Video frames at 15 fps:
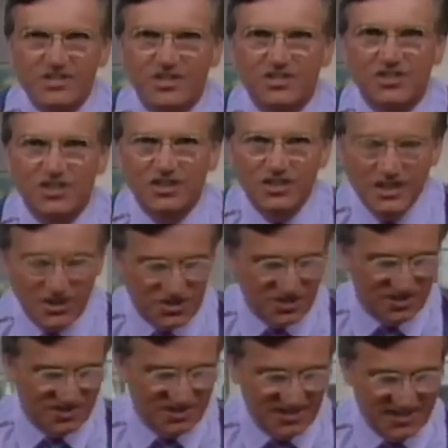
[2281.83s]
is a
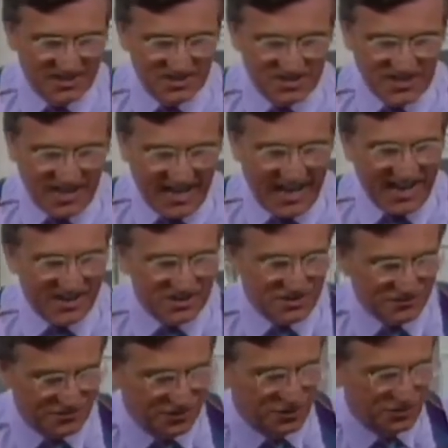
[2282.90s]
delicious thing to add
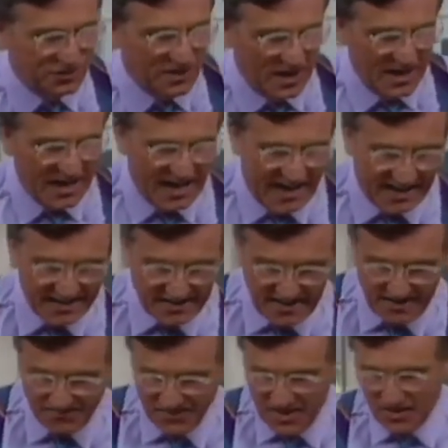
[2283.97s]
to food.
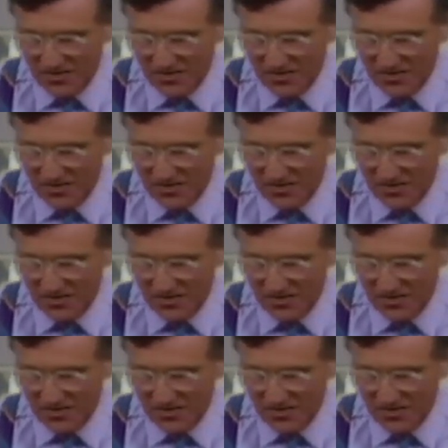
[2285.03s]
And